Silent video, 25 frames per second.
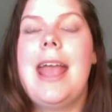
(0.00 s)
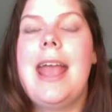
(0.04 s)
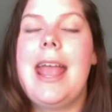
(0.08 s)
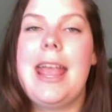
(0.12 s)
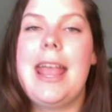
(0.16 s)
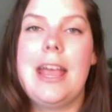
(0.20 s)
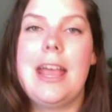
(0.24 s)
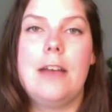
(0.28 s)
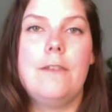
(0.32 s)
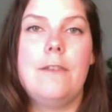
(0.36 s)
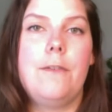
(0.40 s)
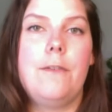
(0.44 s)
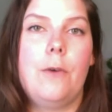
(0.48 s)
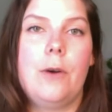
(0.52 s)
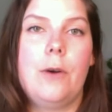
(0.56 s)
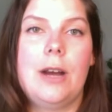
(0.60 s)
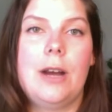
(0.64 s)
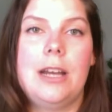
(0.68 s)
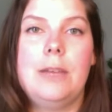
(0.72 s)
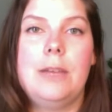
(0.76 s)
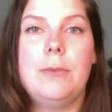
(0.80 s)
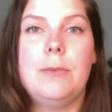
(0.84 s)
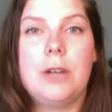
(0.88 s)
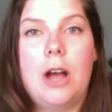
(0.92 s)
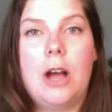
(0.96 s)
And for
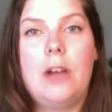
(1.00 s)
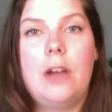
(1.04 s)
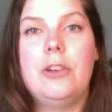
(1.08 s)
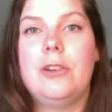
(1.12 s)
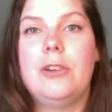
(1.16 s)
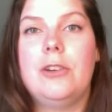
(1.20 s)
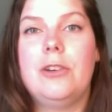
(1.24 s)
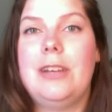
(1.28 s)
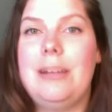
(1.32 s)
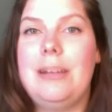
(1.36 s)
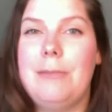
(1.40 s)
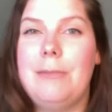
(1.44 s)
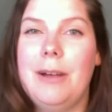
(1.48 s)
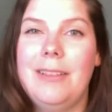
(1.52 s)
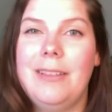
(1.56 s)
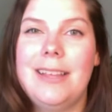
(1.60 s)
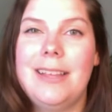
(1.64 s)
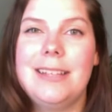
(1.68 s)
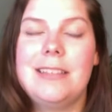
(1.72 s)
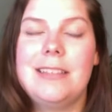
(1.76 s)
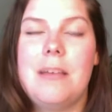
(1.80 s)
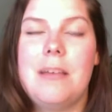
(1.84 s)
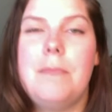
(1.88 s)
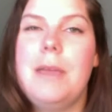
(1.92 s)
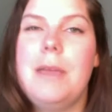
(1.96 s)
anyone on your email
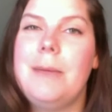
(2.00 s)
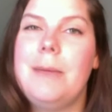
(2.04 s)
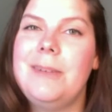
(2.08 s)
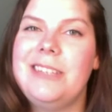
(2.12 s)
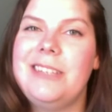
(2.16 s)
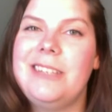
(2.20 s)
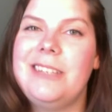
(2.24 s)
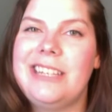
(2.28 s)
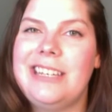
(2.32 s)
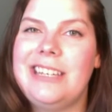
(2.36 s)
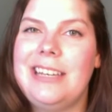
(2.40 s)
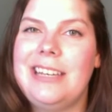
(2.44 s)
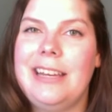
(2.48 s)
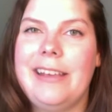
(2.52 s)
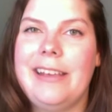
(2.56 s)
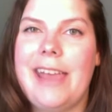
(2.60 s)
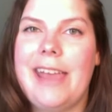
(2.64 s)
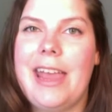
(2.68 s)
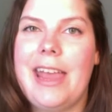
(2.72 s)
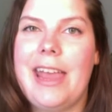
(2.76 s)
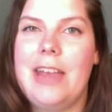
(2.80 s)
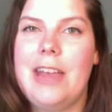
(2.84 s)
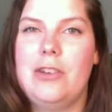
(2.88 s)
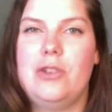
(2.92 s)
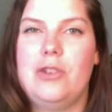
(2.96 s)
list that maybe didn't
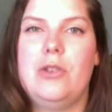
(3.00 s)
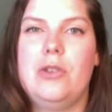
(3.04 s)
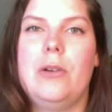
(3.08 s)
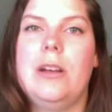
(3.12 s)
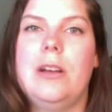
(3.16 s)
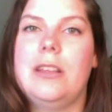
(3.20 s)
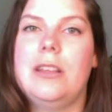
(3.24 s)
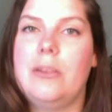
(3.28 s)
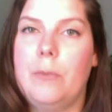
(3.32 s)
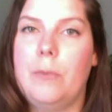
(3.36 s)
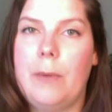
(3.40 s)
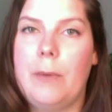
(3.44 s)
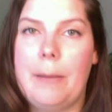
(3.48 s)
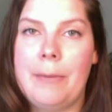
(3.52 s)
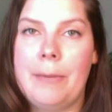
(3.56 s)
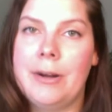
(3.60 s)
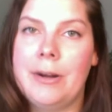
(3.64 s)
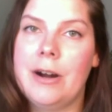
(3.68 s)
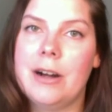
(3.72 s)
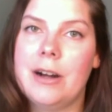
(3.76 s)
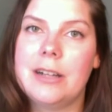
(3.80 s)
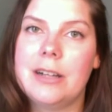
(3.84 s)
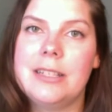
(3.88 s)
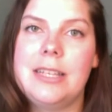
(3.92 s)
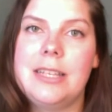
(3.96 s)
engage during the
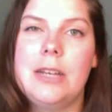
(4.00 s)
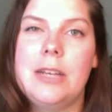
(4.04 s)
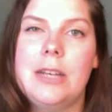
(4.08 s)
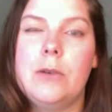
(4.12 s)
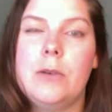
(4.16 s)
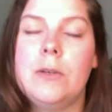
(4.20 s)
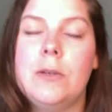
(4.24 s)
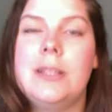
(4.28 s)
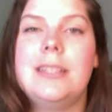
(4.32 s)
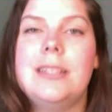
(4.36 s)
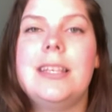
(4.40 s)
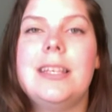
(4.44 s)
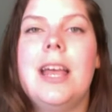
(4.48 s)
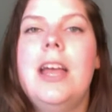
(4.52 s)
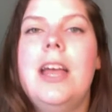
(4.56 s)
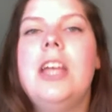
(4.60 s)
webinar sequence,